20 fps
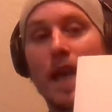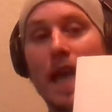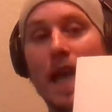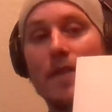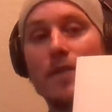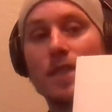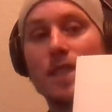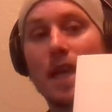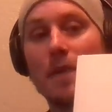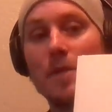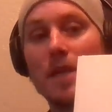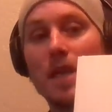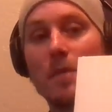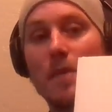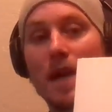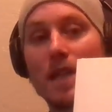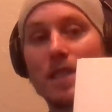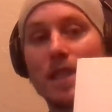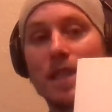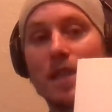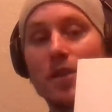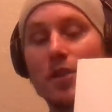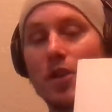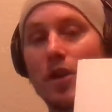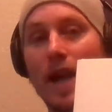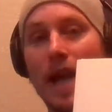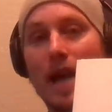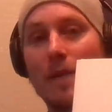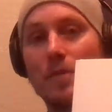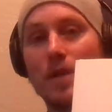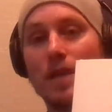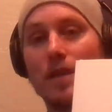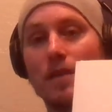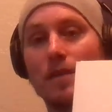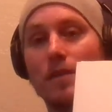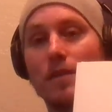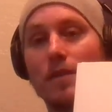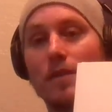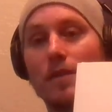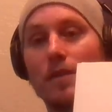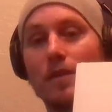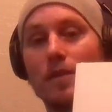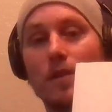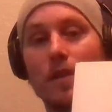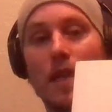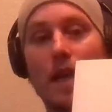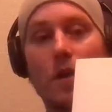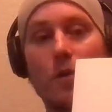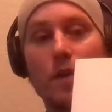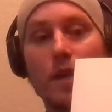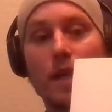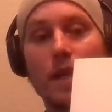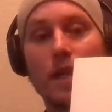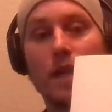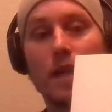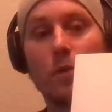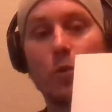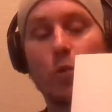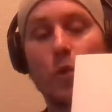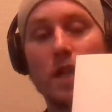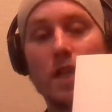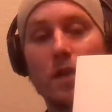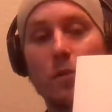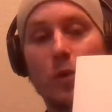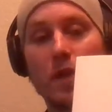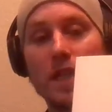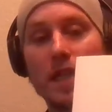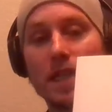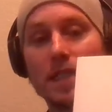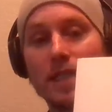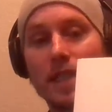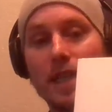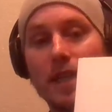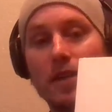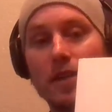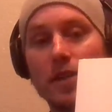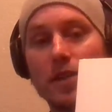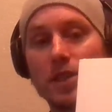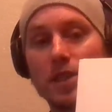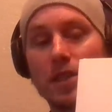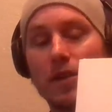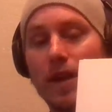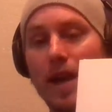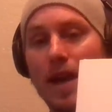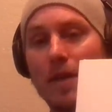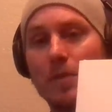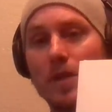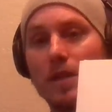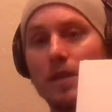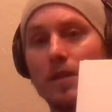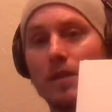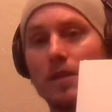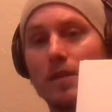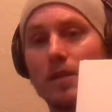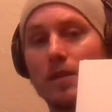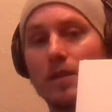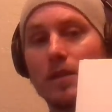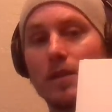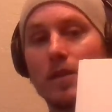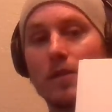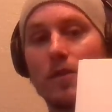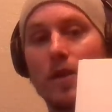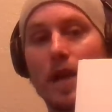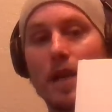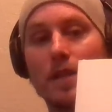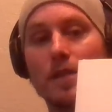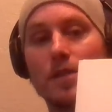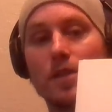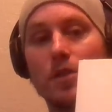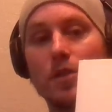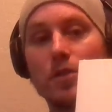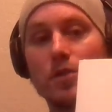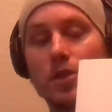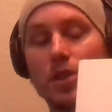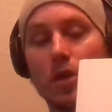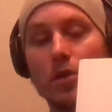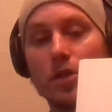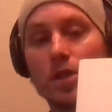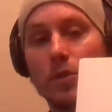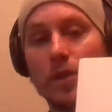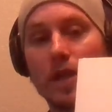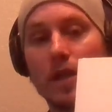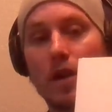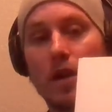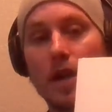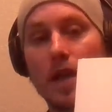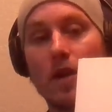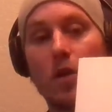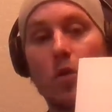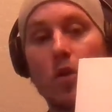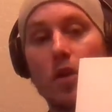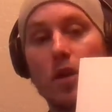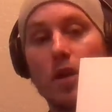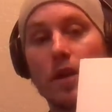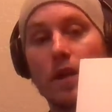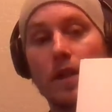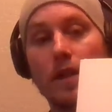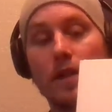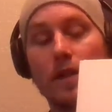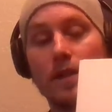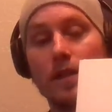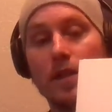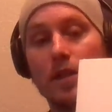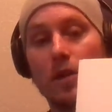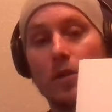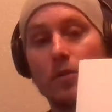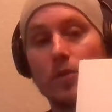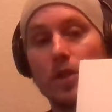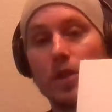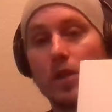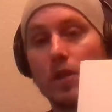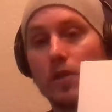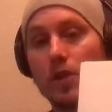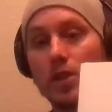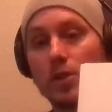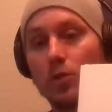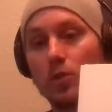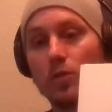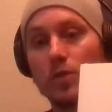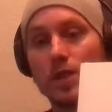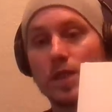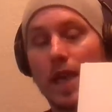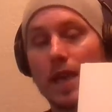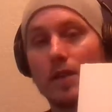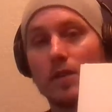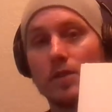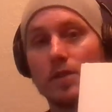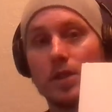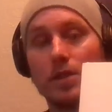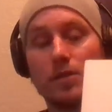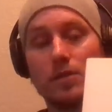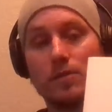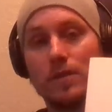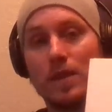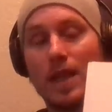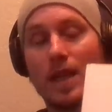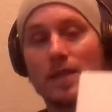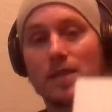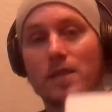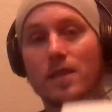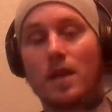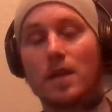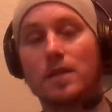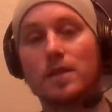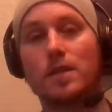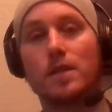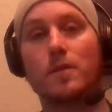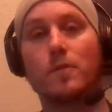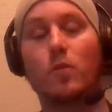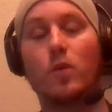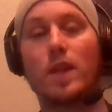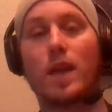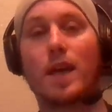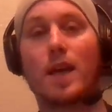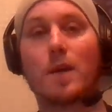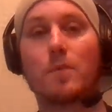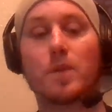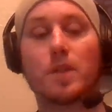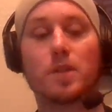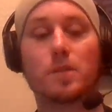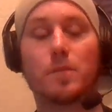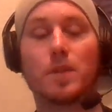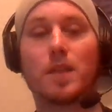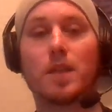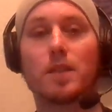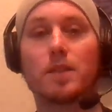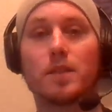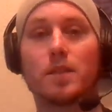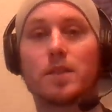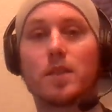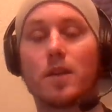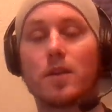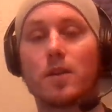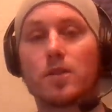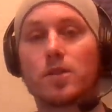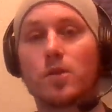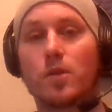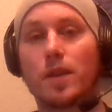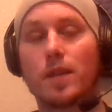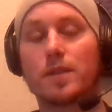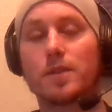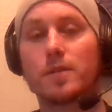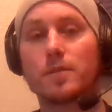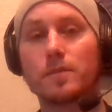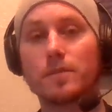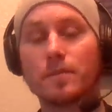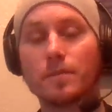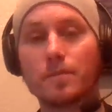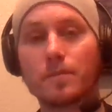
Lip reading: Every time you get back to here, you're happy. Now, when you get to here, you're still happy, right? So you chose to reincarnate, or the universe cycled you, and that sucks when that happens because it's not your choice.